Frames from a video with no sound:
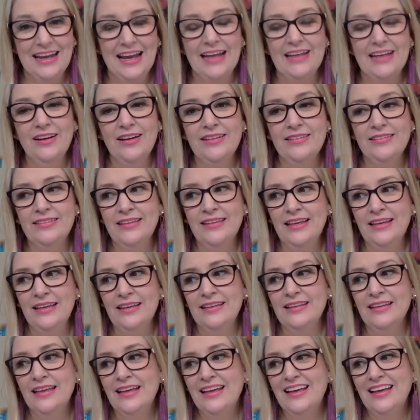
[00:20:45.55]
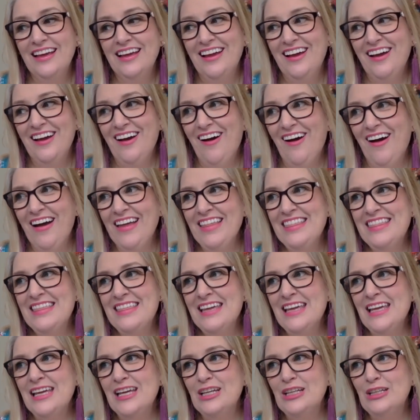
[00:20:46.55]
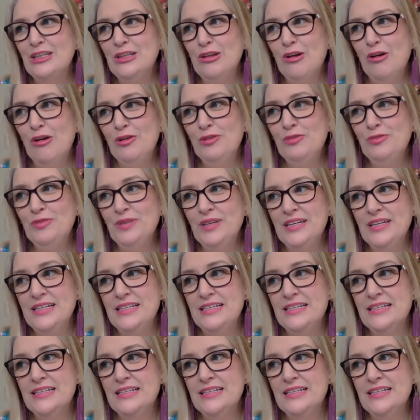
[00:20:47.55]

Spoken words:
And I think a lot of it